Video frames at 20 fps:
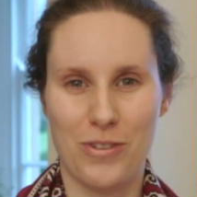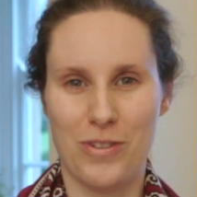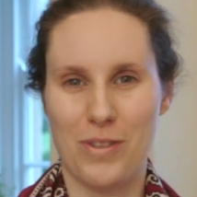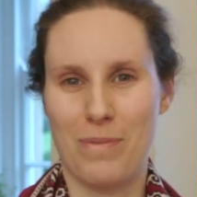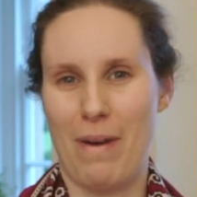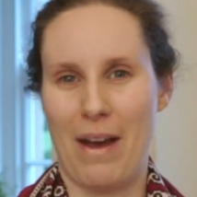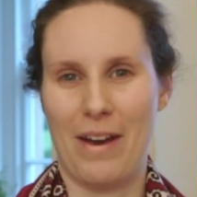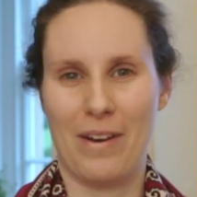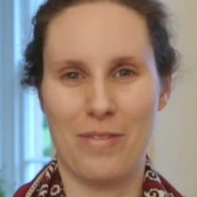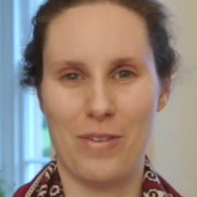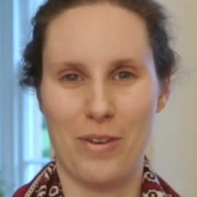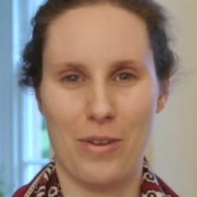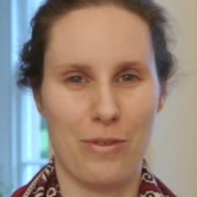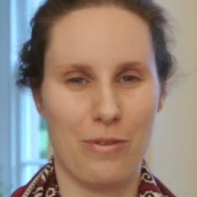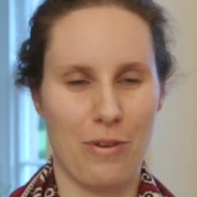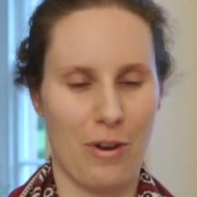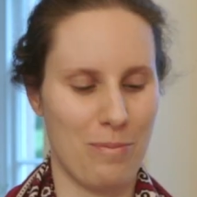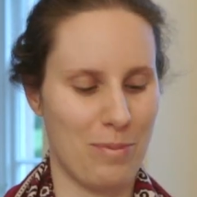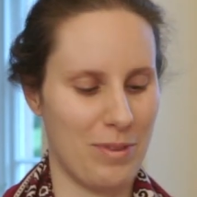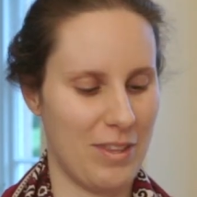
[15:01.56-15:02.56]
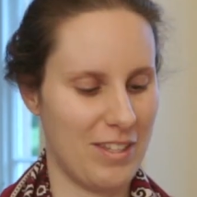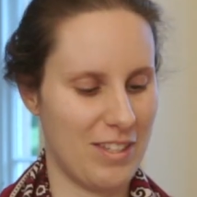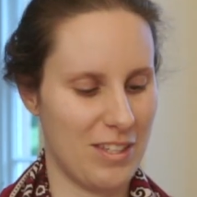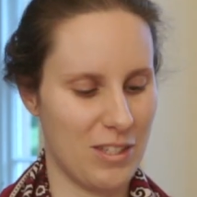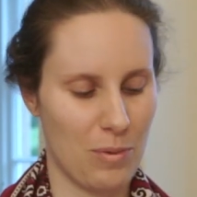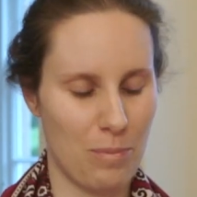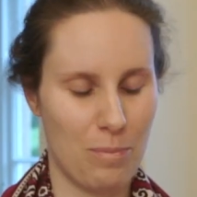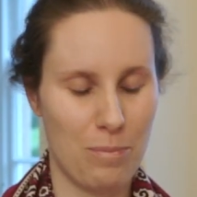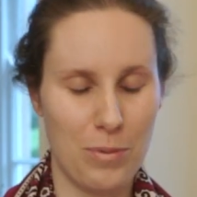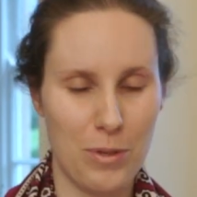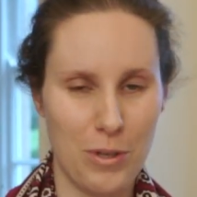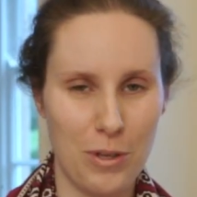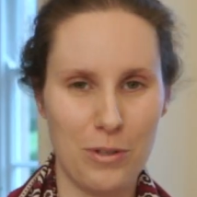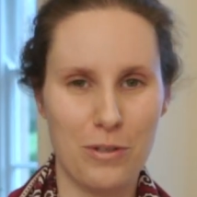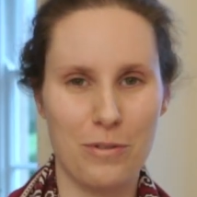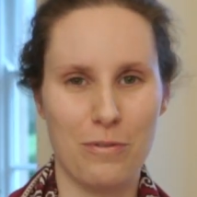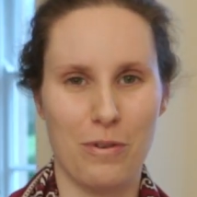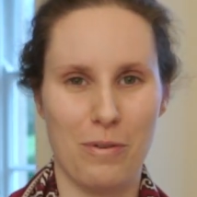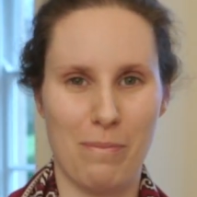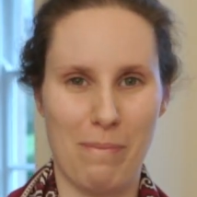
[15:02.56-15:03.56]
on the back of your throat, but this is a
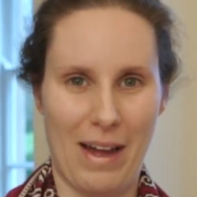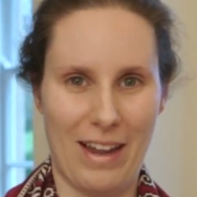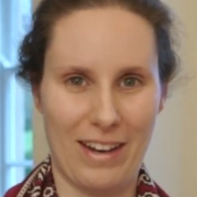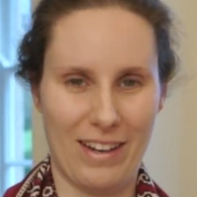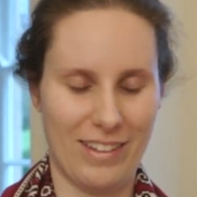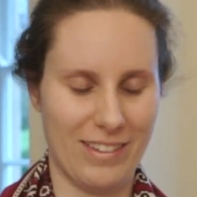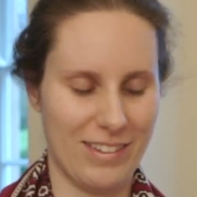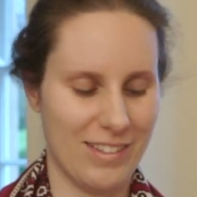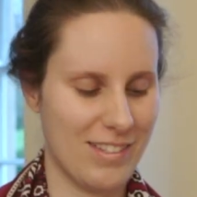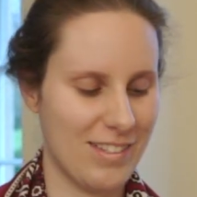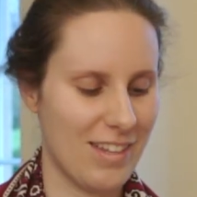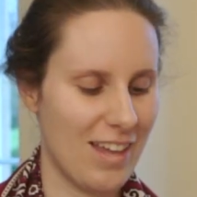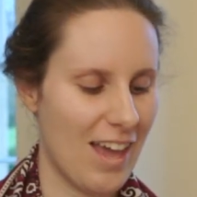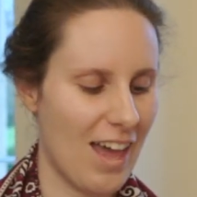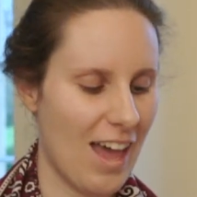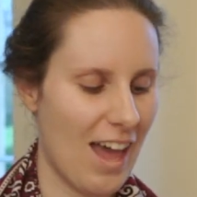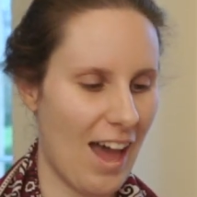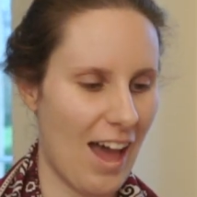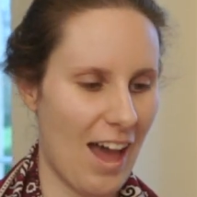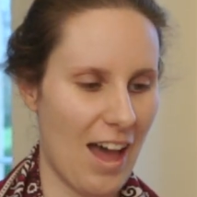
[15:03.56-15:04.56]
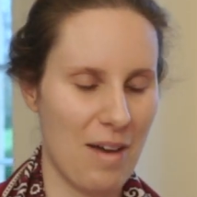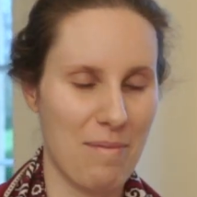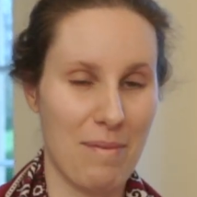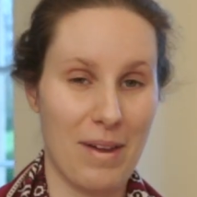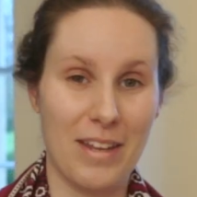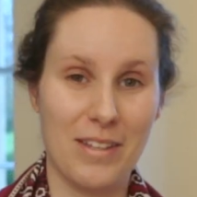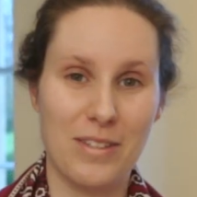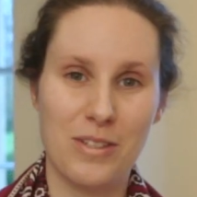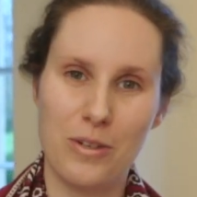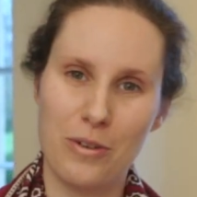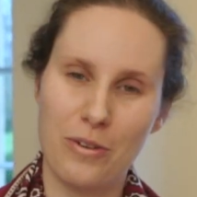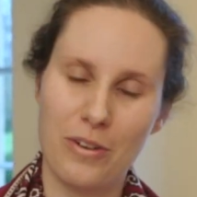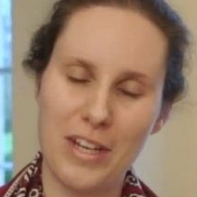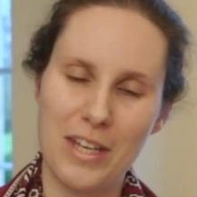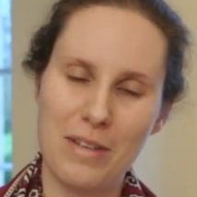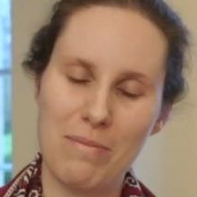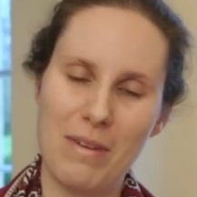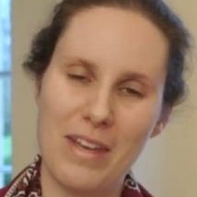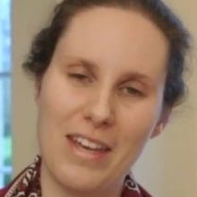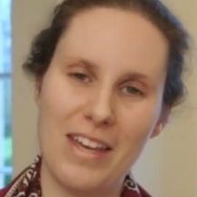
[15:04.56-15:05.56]
beautiful balance, and it's
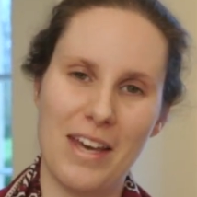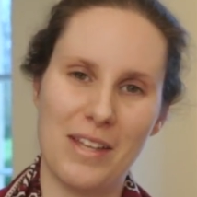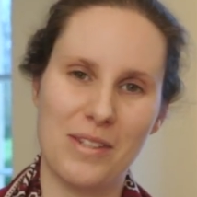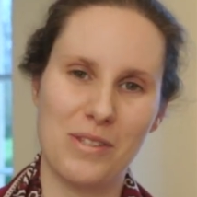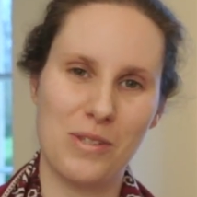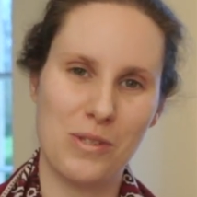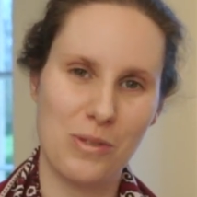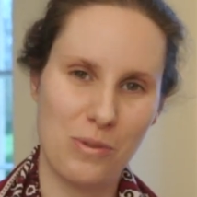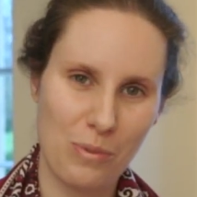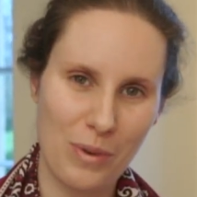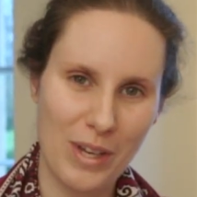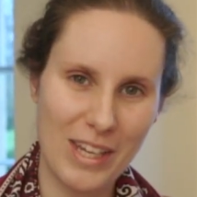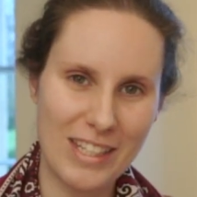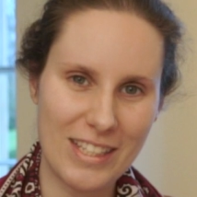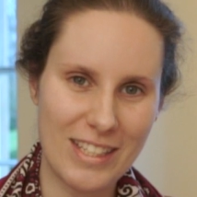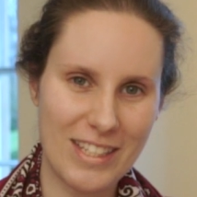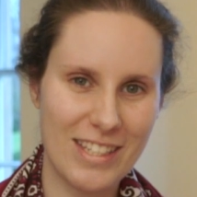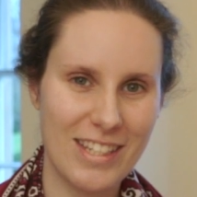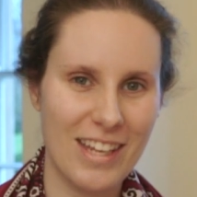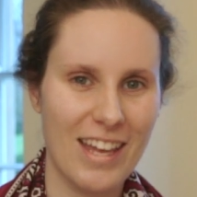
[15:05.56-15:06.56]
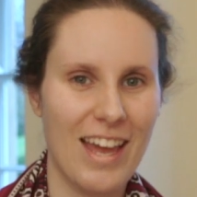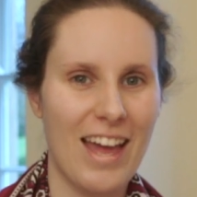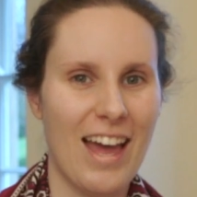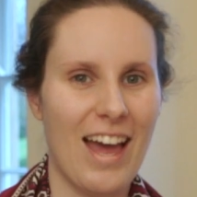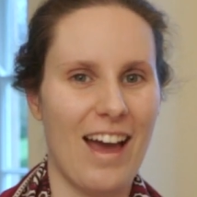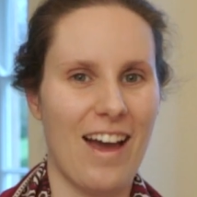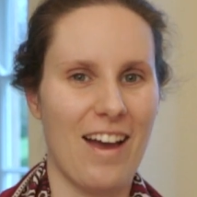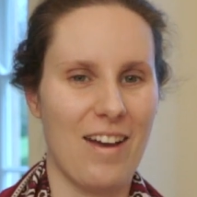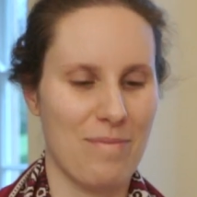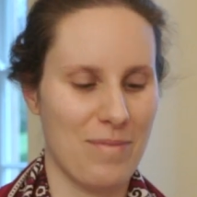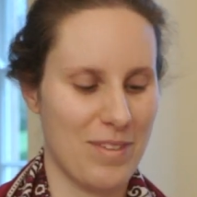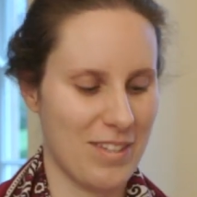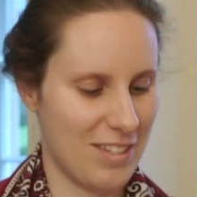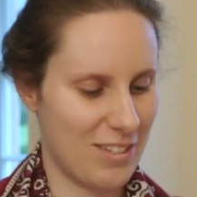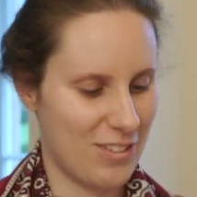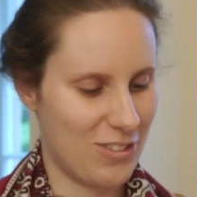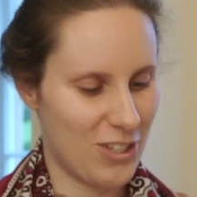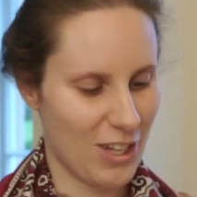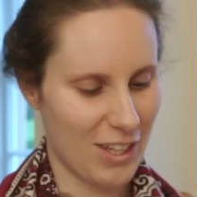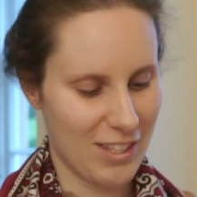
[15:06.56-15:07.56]
creamy and sweet. This
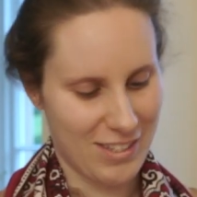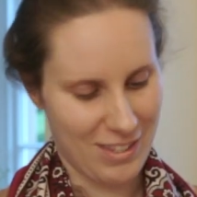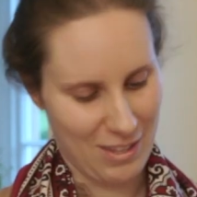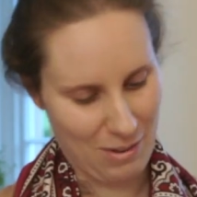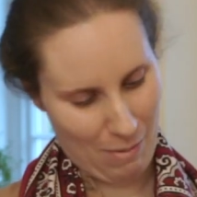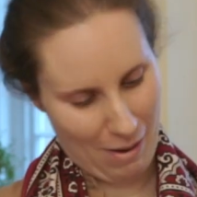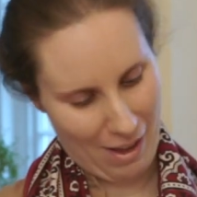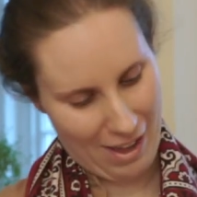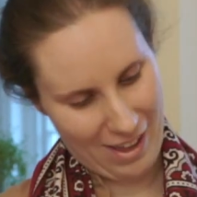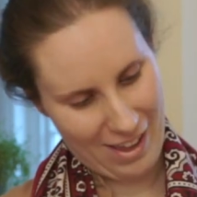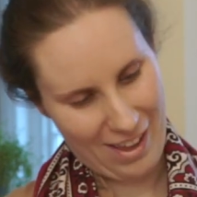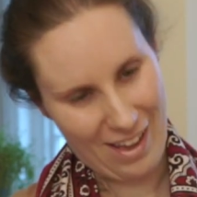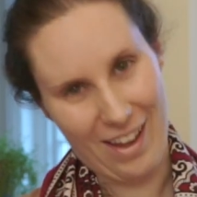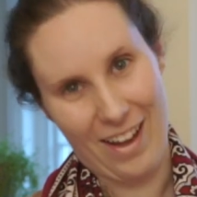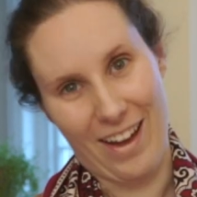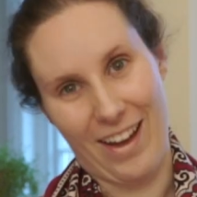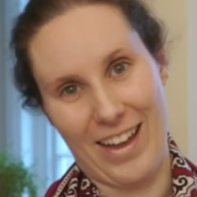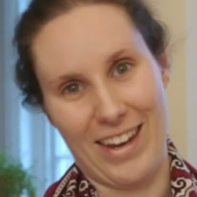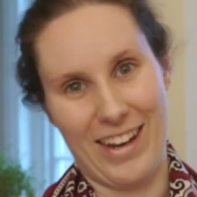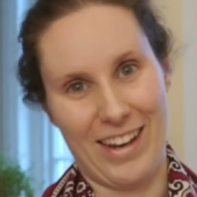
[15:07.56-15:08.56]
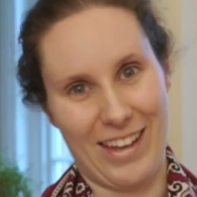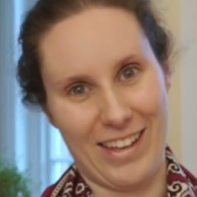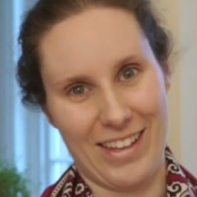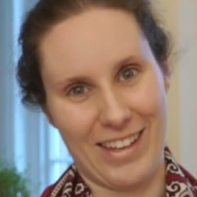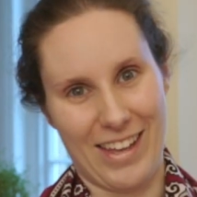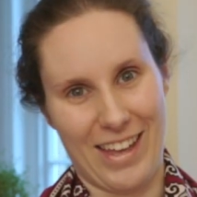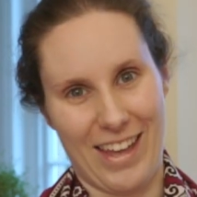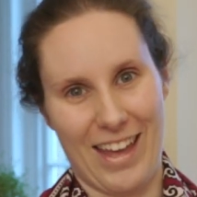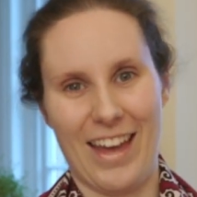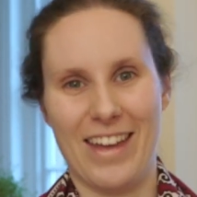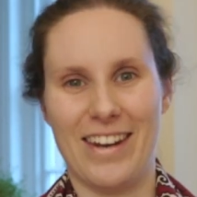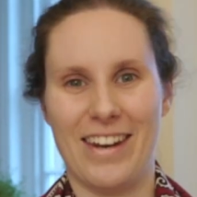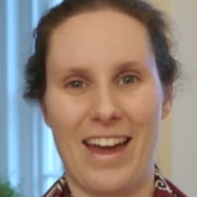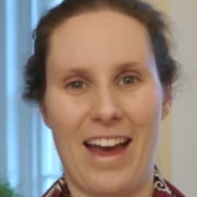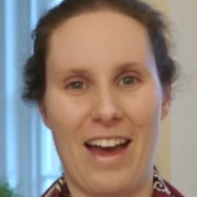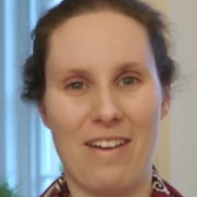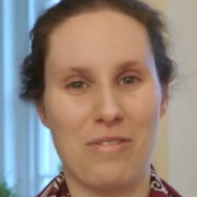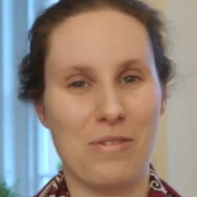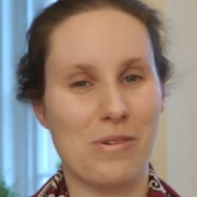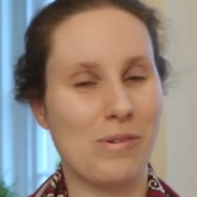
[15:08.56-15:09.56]
is just the way I like it and
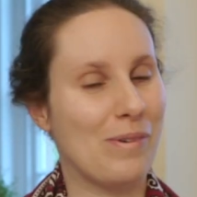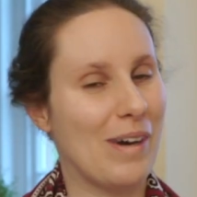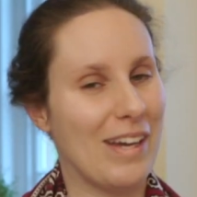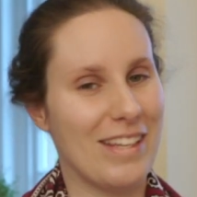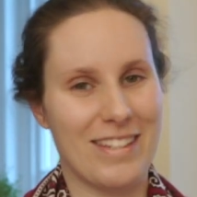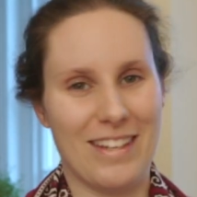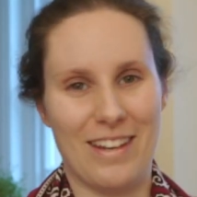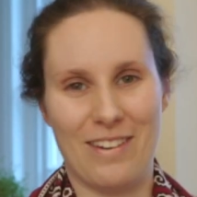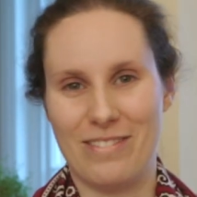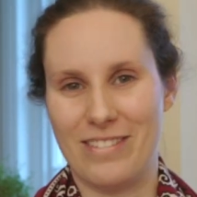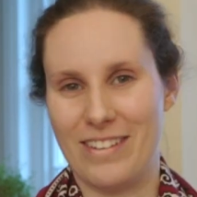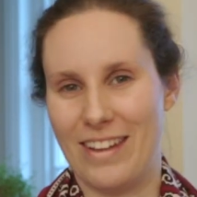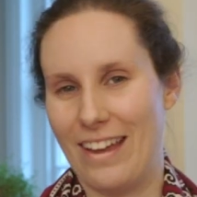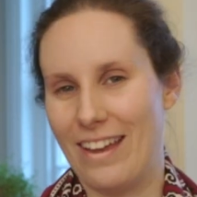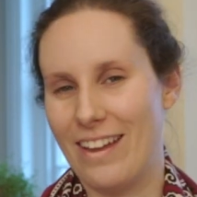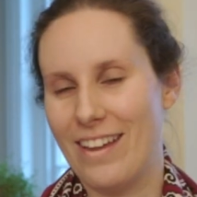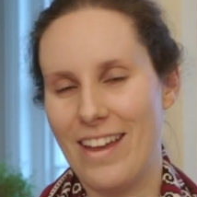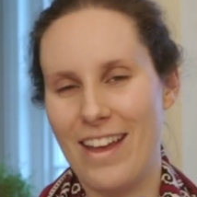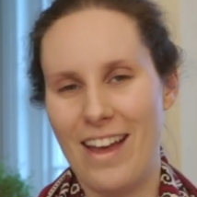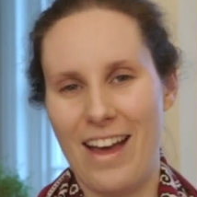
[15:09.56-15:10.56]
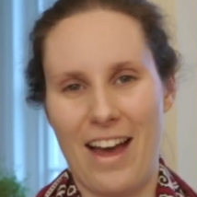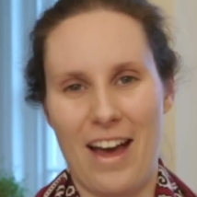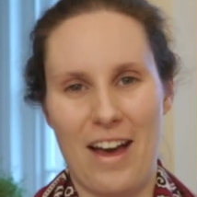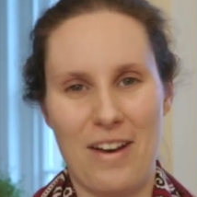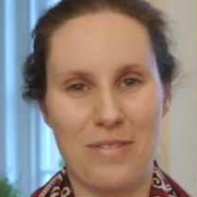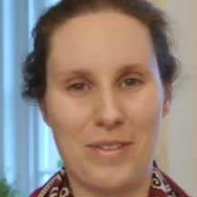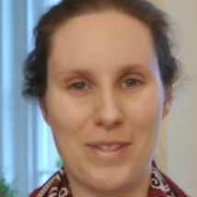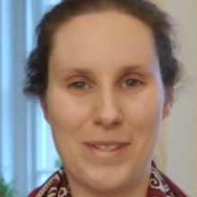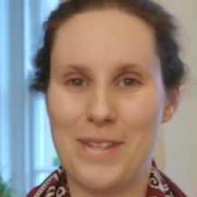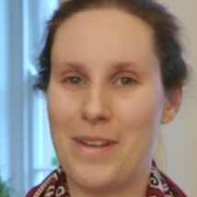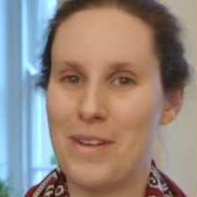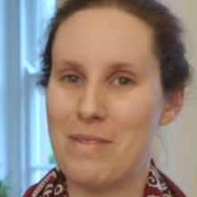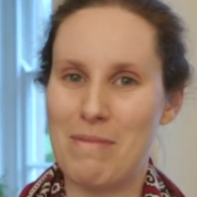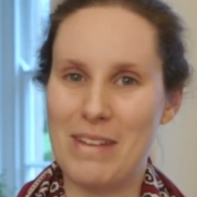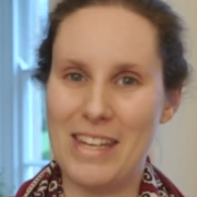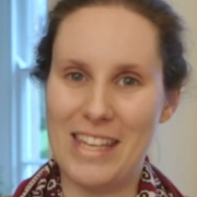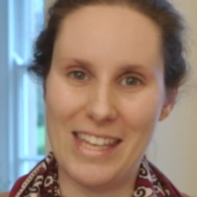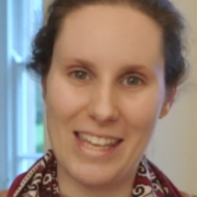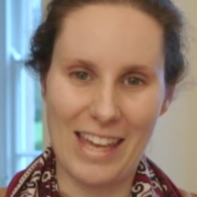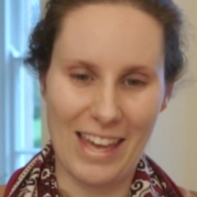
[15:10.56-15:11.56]
have always loved it for so
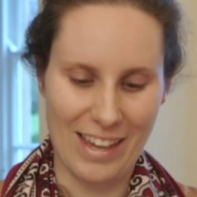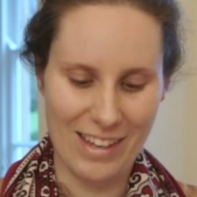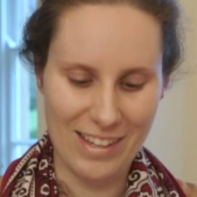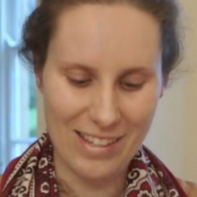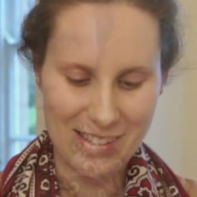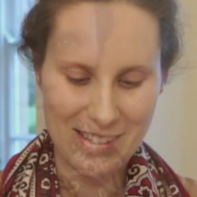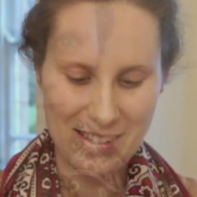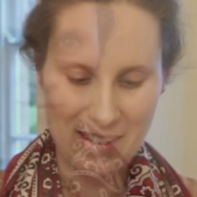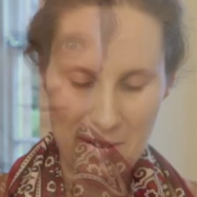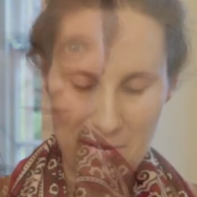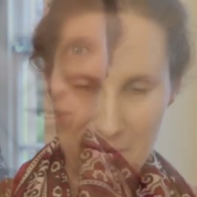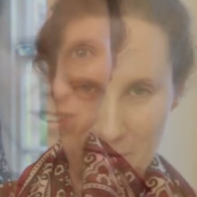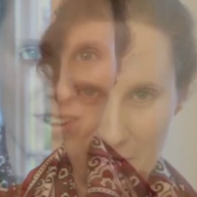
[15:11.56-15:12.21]
many years.